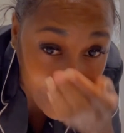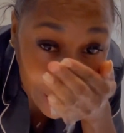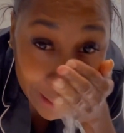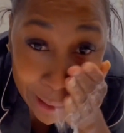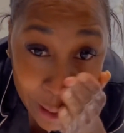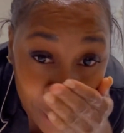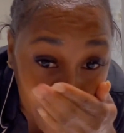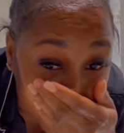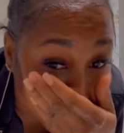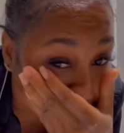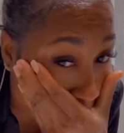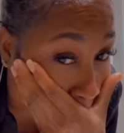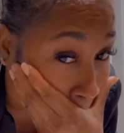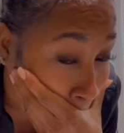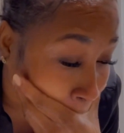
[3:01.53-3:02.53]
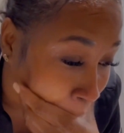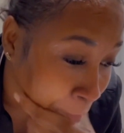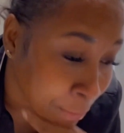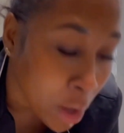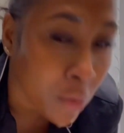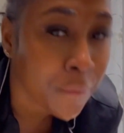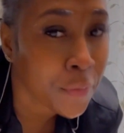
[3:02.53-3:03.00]
one of those
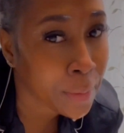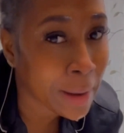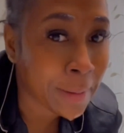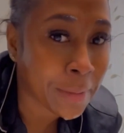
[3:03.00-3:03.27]
for my